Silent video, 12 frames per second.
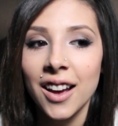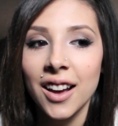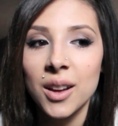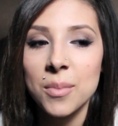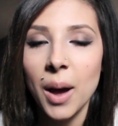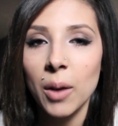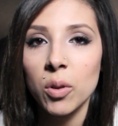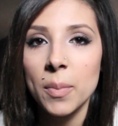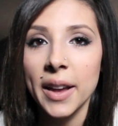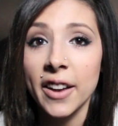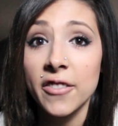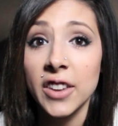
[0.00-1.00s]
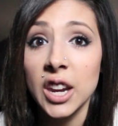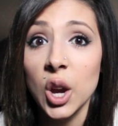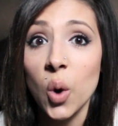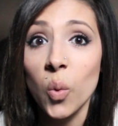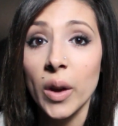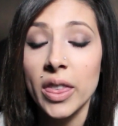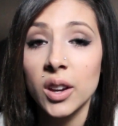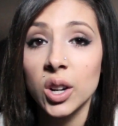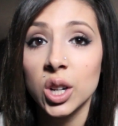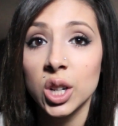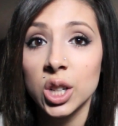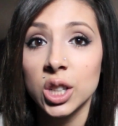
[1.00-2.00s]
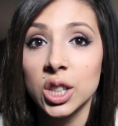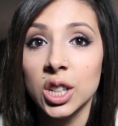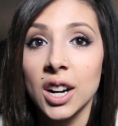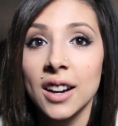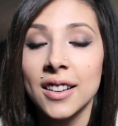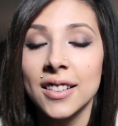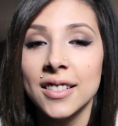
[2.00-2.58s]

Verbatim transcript: um, I will make a video with her